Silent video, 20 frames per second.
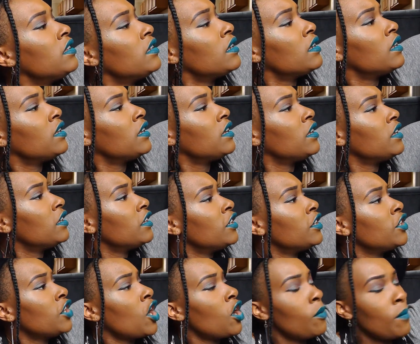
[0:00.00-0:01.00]

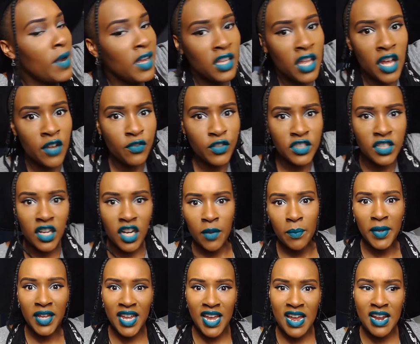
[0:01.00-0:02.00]
my life is going to
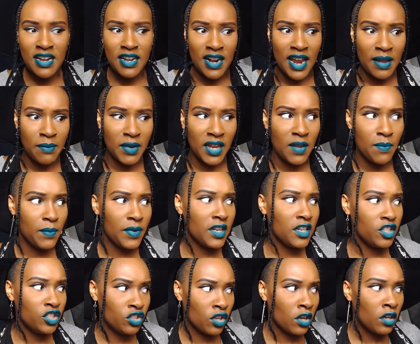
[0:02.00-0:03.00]
be good, and I can be an
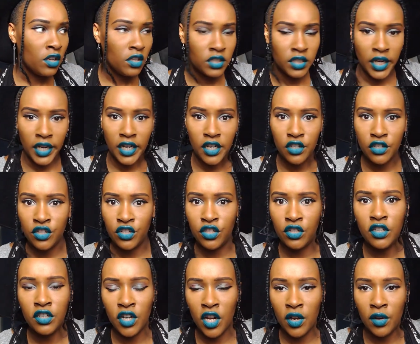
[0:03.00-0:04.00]
adult, and I can,
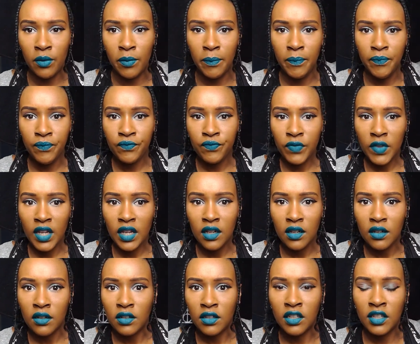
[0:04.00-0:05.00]

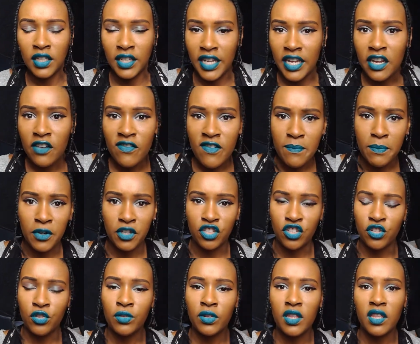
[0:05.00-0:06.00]
live and
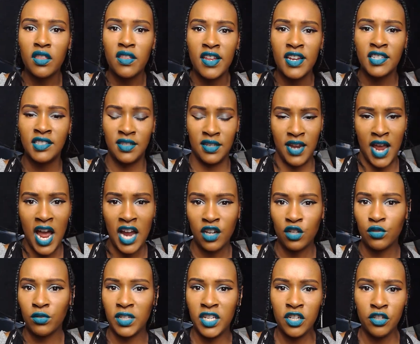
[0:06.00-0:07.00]
pursue the things that
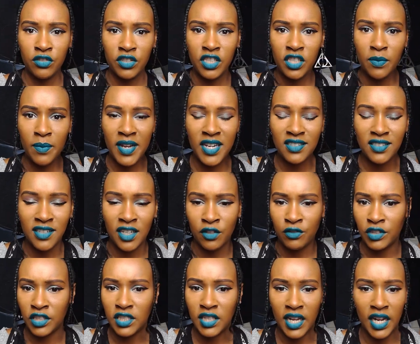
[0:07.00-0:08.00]
actually interest me instead
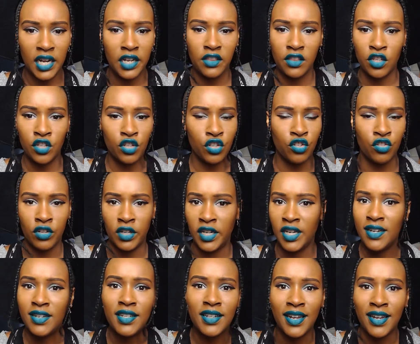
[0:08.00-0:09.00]
of just getting the
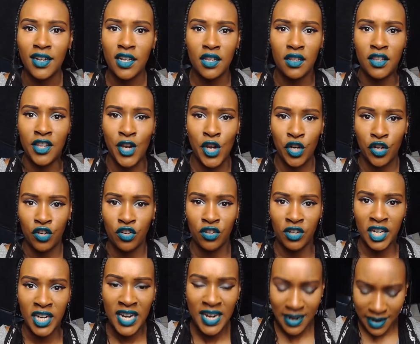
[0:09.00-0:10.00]
degree to get the
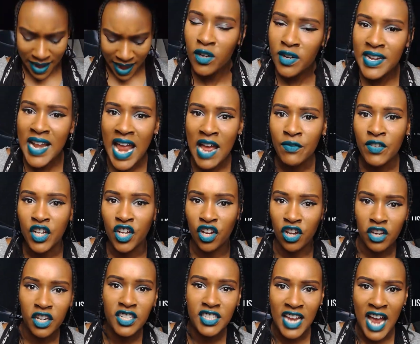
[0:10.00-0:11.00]
degree. If you didn't have a
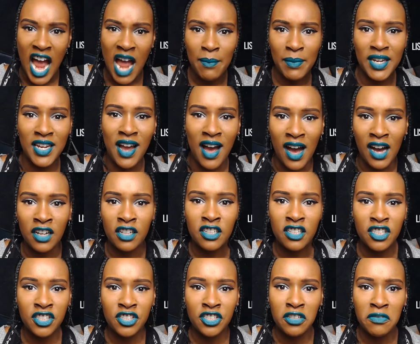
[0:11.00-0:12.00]
good time in
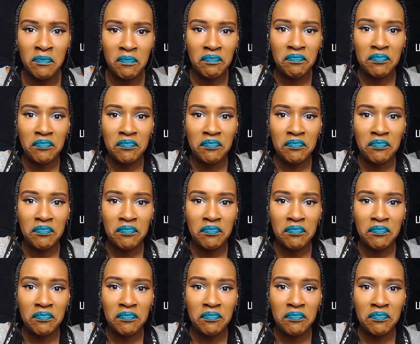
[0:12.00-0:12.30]
college,